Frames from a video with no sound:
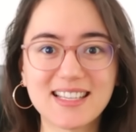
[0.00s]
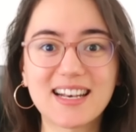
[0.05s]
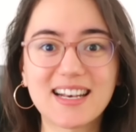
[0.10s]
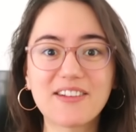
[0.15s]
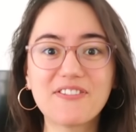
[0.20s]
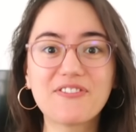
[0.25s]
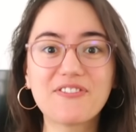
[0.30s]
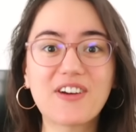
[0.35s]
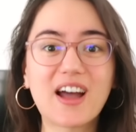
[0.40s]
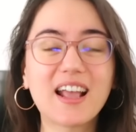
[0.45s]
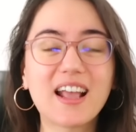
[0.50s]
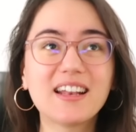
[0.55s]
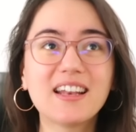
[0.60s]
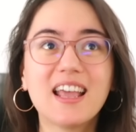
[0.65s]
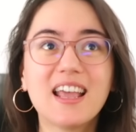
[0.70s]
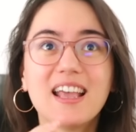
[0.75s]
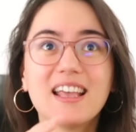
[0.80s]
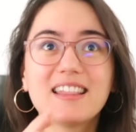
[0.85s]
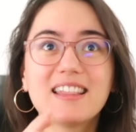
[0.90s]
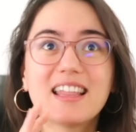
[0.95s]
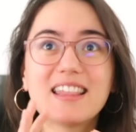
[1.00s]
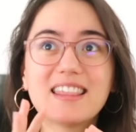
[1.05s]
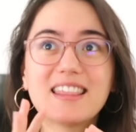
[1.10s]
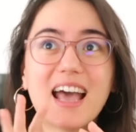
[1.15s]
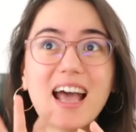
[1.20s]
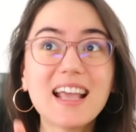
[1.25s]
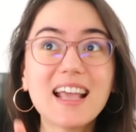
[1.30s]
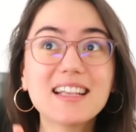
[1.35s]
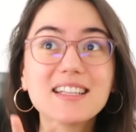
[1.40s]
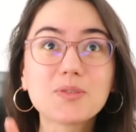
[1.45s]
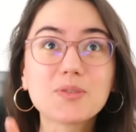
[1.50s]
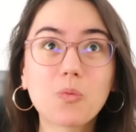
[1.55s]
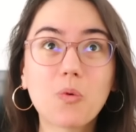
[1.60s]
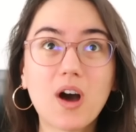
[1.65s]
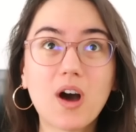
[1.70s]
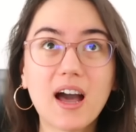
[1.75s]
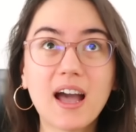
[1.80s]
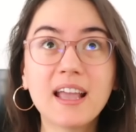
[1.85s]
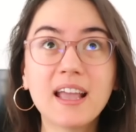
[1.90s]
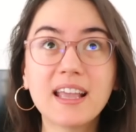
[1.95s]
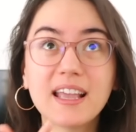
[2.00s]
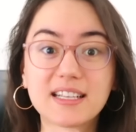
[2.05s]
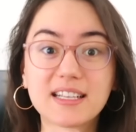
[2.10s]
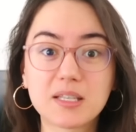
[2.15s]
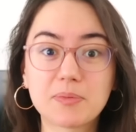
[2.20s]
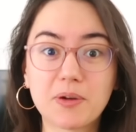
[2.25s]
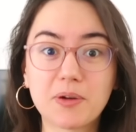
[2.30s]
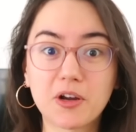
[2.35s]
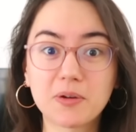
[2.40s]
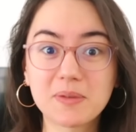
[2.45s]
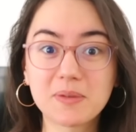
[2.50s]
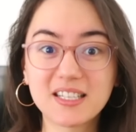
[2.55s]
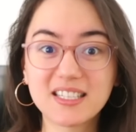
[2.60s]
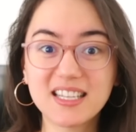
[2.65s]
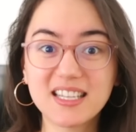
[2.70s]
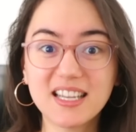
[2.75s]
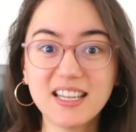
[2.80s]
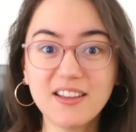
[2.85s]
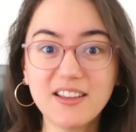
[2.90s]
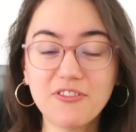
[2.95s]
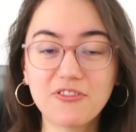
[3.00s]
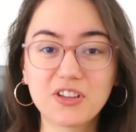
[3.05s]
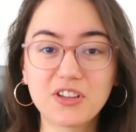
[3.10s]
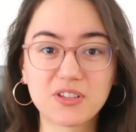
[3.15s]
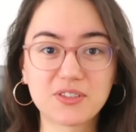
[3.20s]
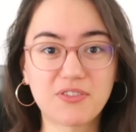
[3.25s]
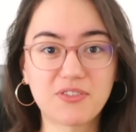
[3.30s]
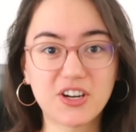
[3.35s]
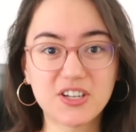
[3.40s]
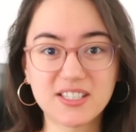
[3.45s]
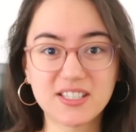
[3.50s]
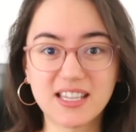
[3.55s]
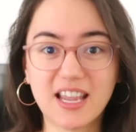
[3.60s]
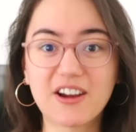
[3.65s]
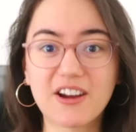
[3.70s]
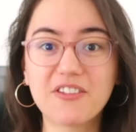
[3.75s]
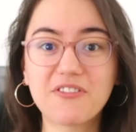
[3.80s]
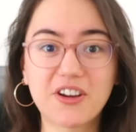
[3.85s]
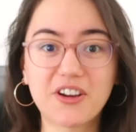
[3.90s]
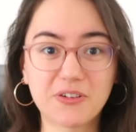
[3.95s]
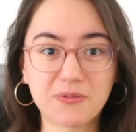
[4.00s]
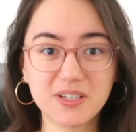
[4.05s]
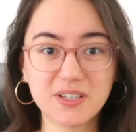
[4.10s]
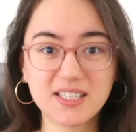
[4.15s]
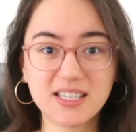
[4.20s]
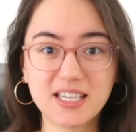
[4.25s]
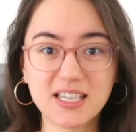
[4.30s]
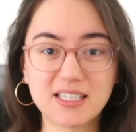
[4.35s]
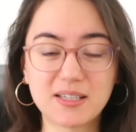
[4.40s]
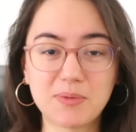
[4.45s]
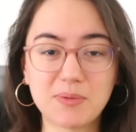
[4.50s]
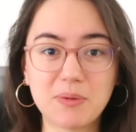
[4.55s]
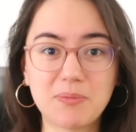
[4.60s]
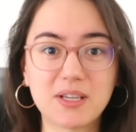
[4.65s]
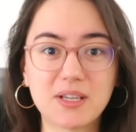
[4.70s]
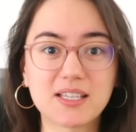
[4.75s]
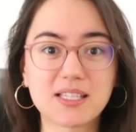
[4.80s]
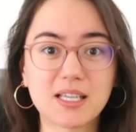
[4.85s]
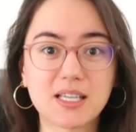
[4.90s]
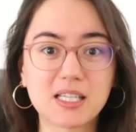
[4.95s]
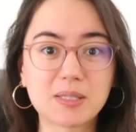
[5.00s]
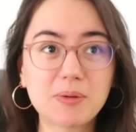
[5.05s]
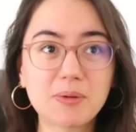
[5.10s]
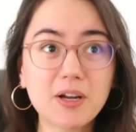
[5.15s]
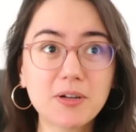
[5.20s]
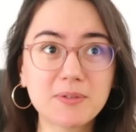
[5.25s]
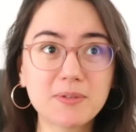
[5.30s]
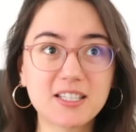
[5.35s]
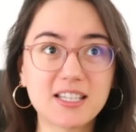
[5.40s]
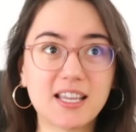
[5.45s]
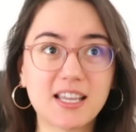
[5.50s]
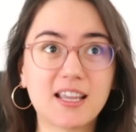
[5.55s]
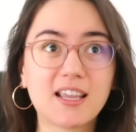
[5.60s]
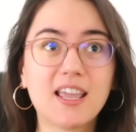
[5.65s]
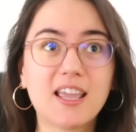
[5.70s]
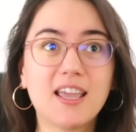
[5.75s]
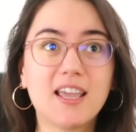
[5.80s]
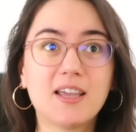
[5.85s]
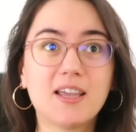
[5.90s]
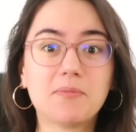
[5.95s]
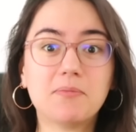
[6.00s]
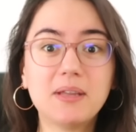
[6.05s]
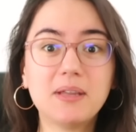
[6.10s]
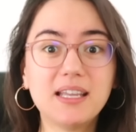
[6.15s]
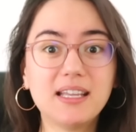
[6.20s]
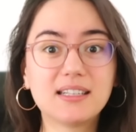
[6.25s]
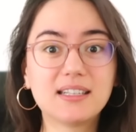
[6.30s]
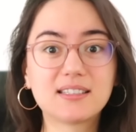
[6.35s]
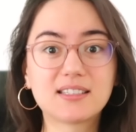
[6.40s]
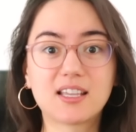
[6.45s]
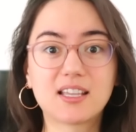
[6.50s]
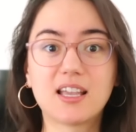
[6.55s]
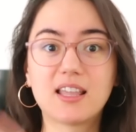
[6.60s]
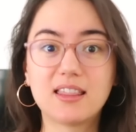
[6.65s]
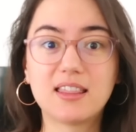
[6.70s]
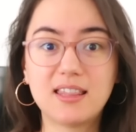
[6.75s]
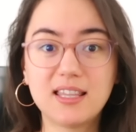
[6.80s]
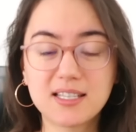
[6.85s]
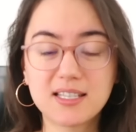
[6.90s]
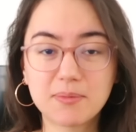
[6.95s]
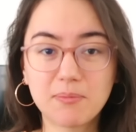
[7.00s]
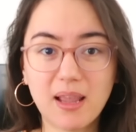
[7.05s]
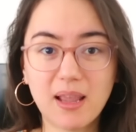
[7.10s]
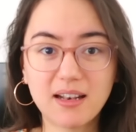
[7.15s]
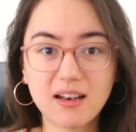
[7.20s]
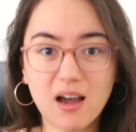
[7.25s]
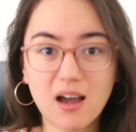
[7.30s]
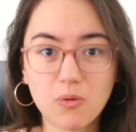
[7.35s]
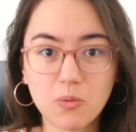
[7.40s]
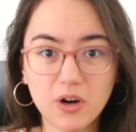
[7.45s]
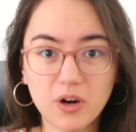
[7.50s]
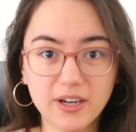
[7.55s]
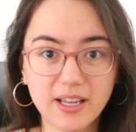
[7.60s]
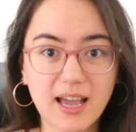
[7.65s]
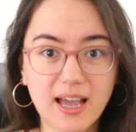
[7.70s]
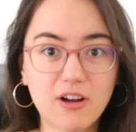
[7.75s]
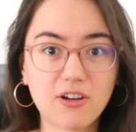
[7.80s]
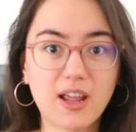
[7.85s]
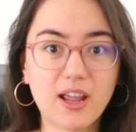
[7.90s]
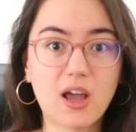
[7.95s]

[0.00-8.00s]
And I find that is why experimenting feels very scary, very risky to me, because experimenting means this may not work out.